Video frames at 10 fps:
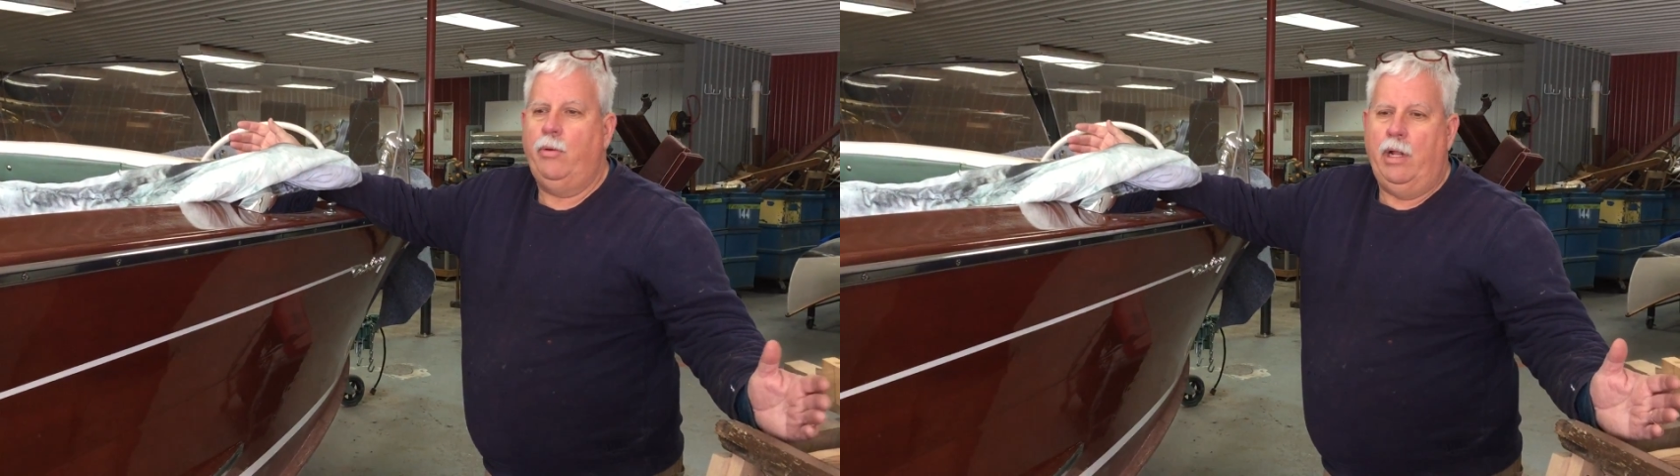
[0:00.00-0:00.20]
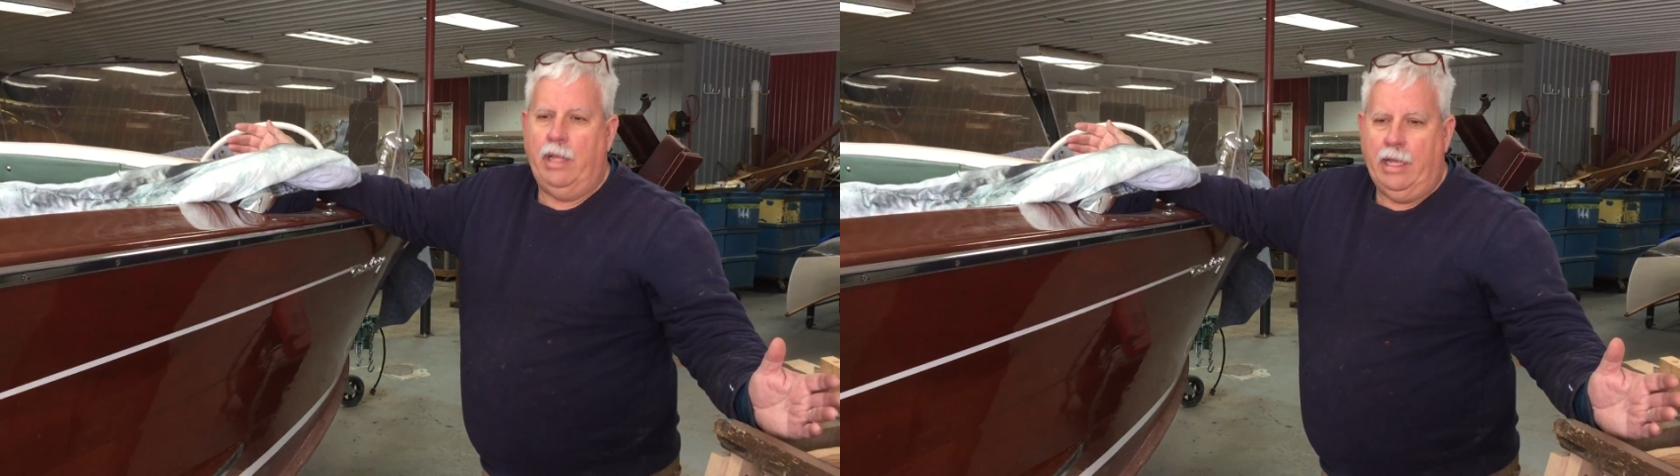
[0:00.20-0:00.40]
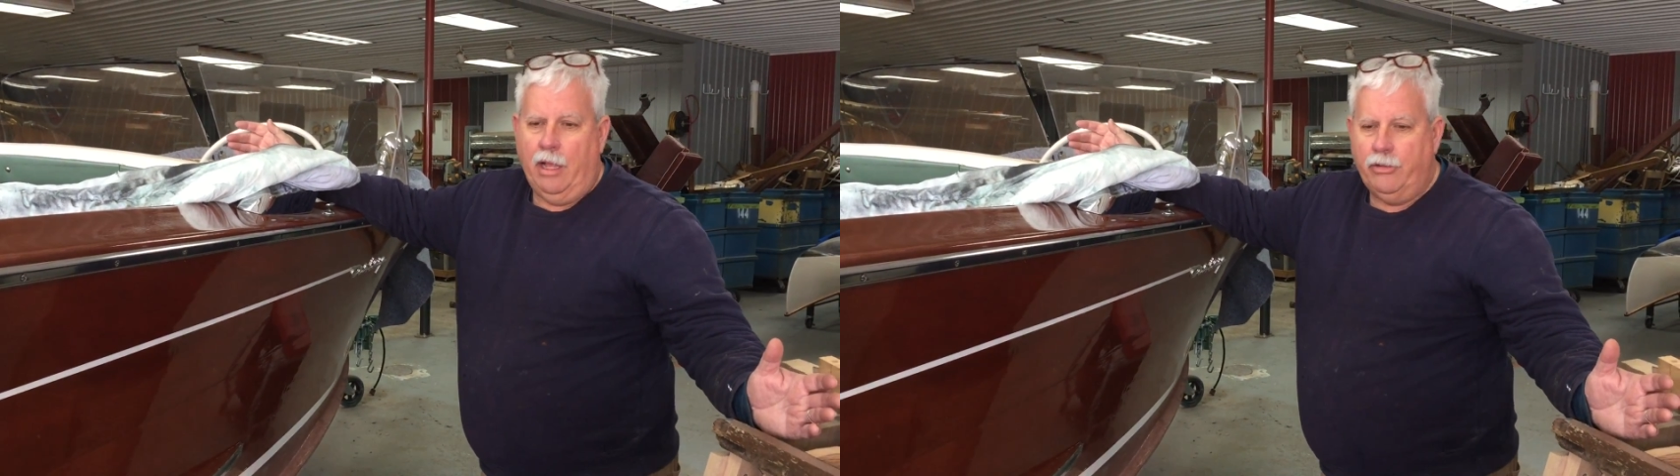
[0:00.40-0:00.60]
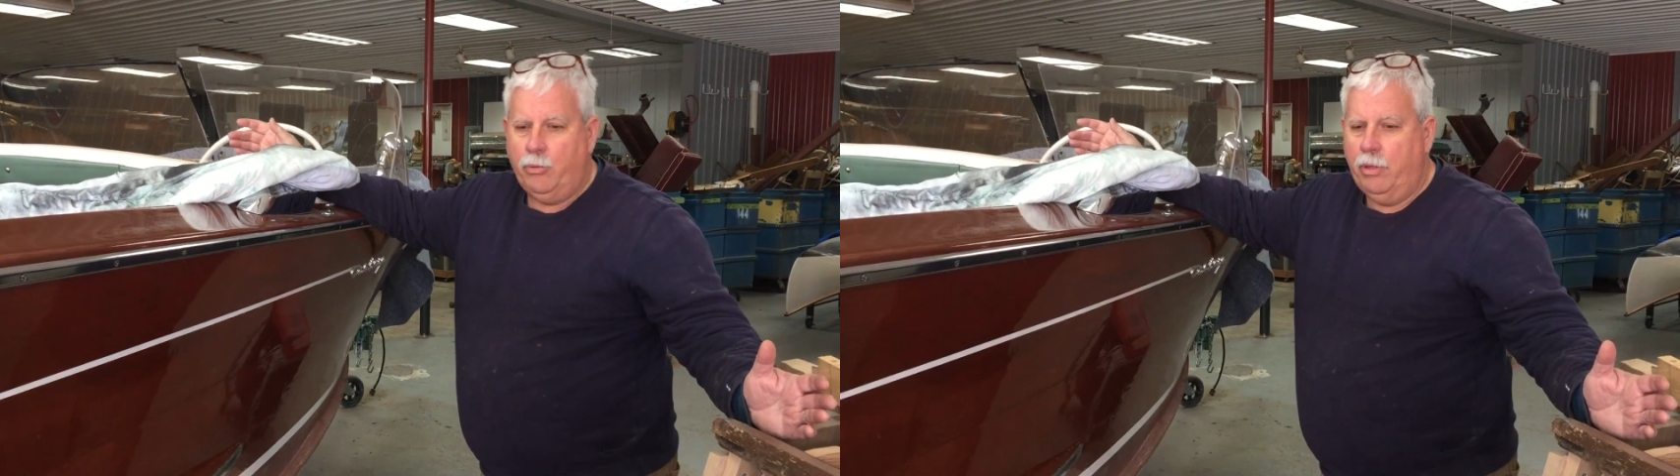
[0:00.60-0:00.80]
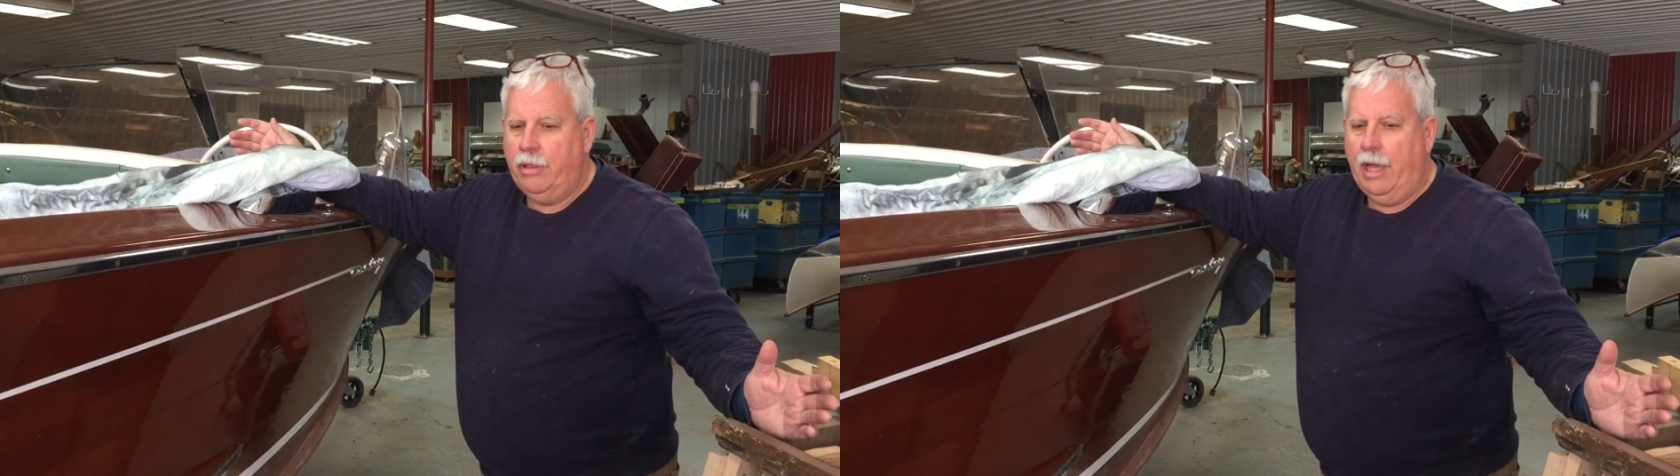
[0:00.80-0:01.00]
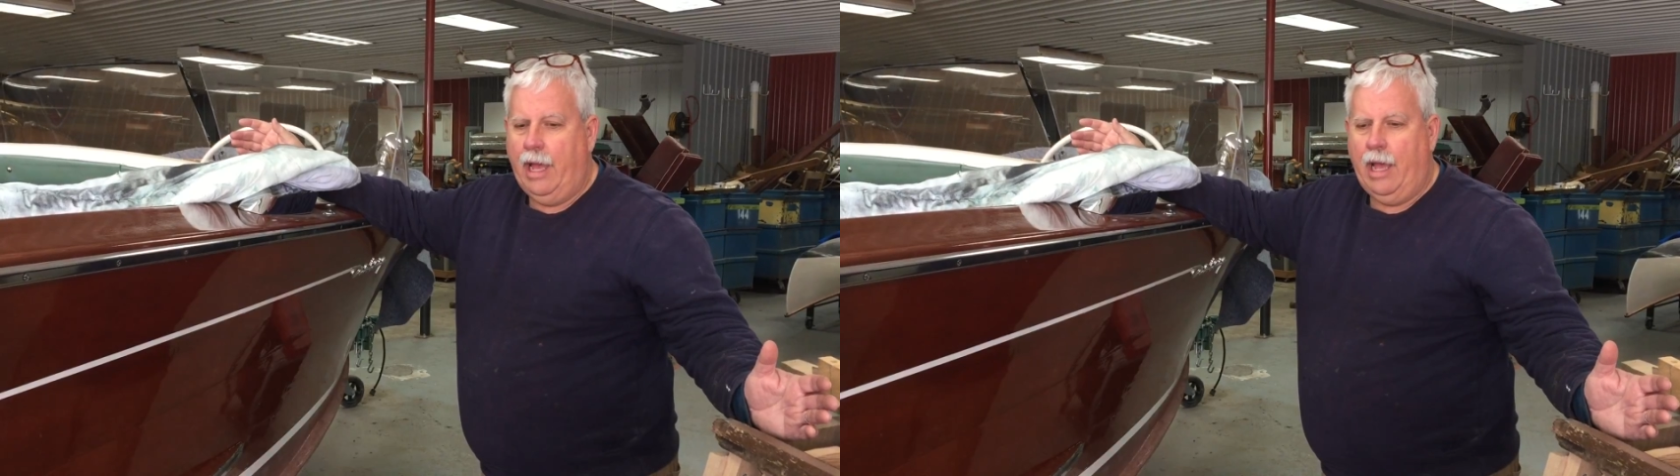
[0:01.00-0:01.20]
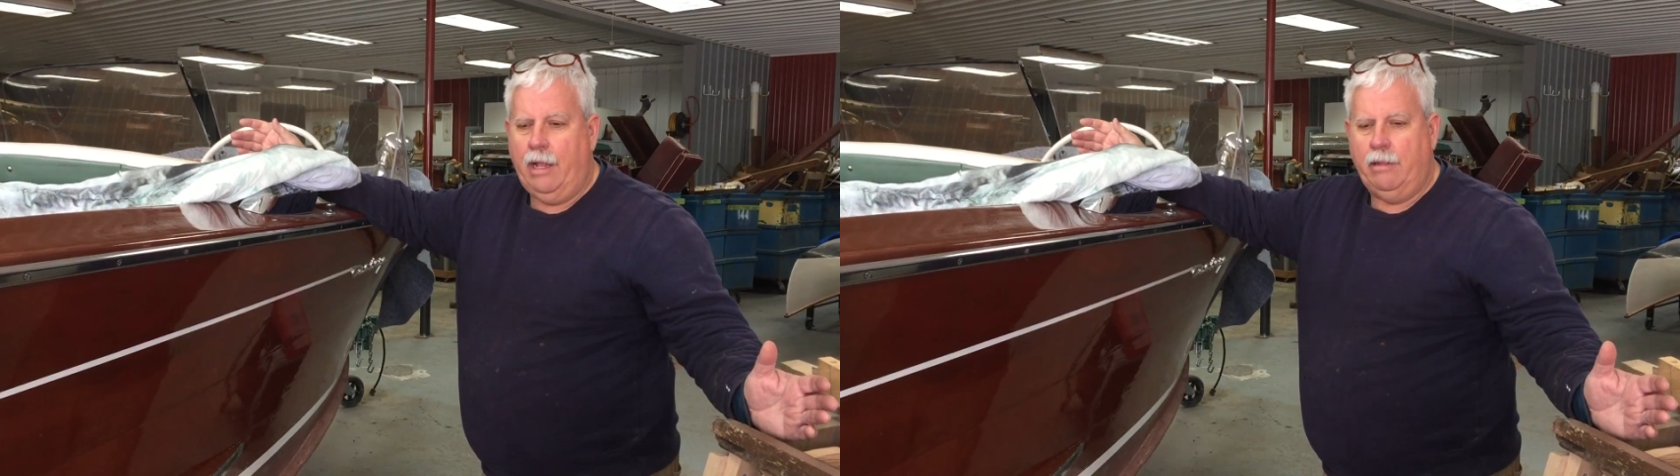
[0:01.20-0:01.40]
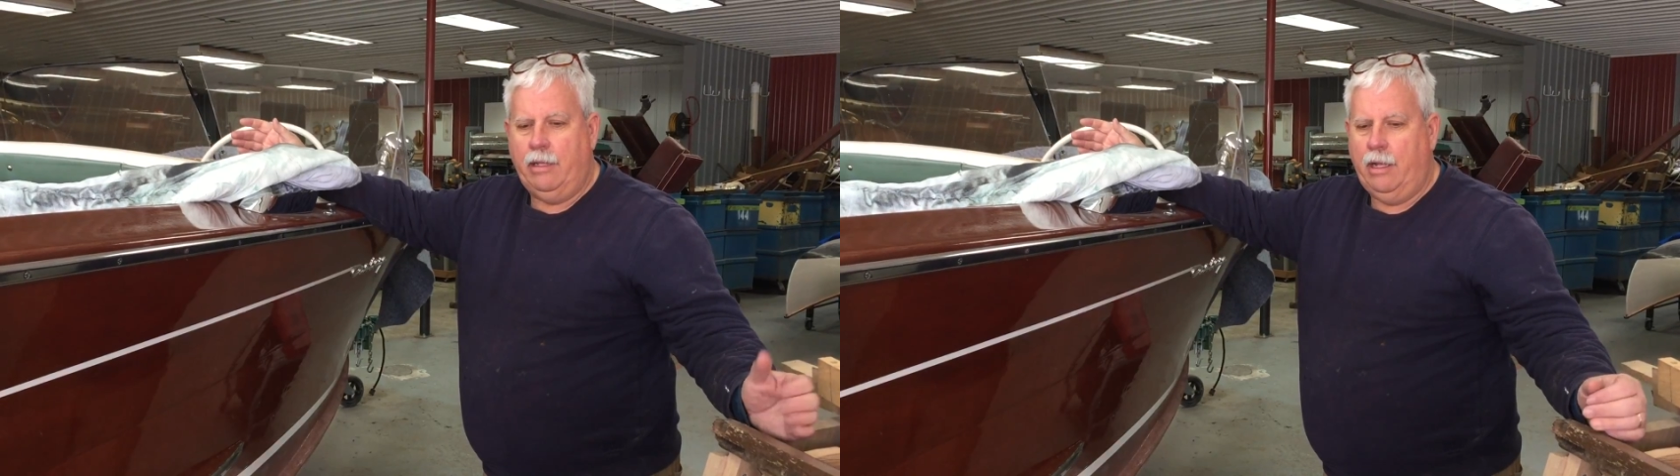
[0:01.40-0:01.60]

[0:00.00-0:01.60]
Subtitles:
to do anything else with that,